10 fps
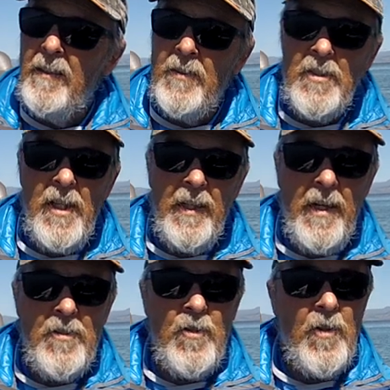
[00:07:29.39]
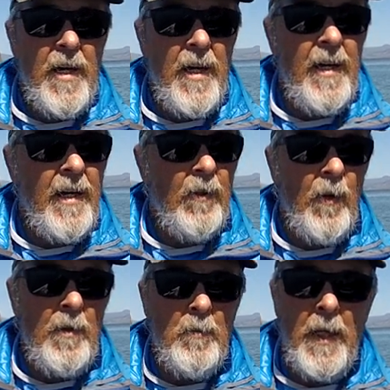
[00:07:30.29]
just like yesterday, I had
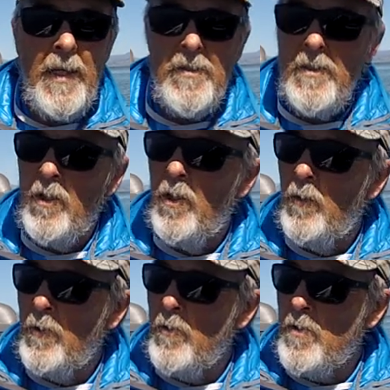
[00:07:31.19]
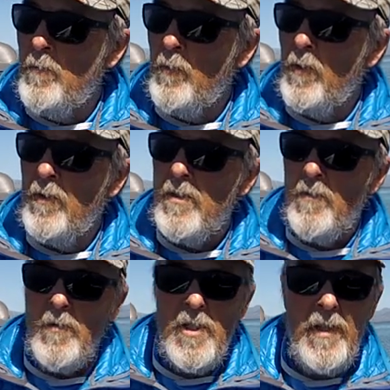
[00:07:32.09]
great plans to go and do
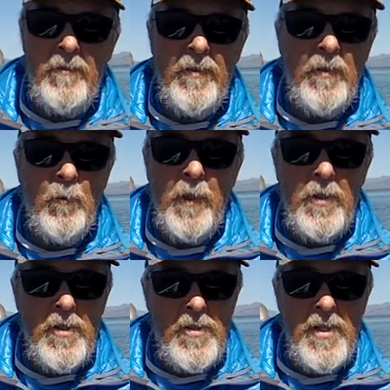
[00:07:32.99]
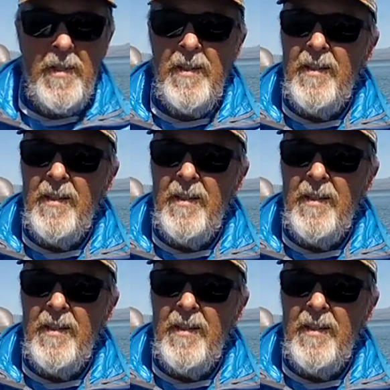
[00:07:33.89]
some stuff, and the wind just said,